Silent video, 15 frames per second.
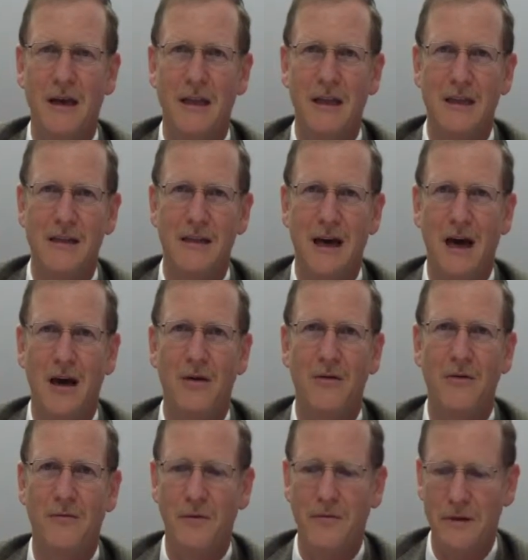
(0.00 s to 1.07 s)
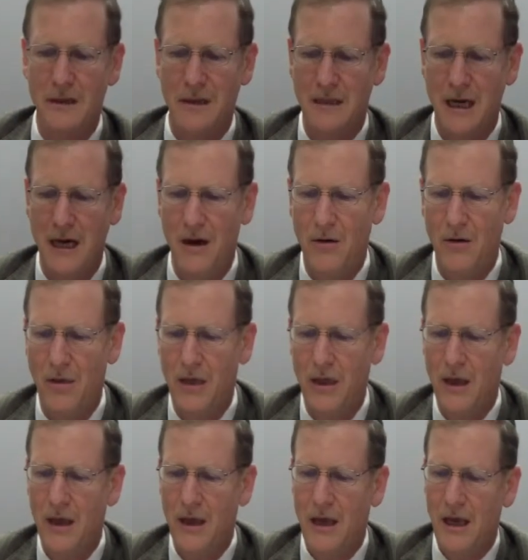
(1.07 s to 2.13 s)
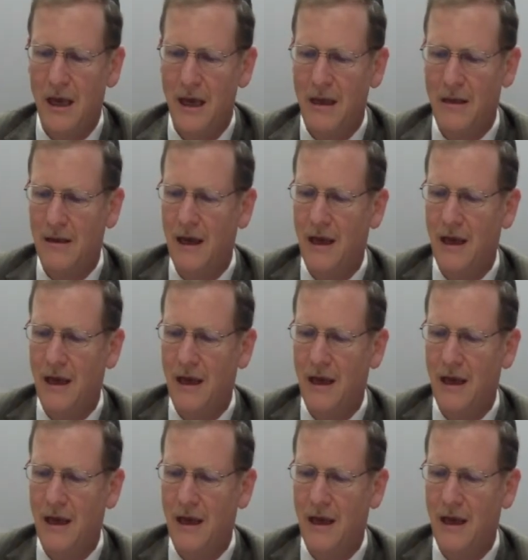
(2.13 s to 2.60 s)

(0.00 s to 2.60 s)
and down from the south, and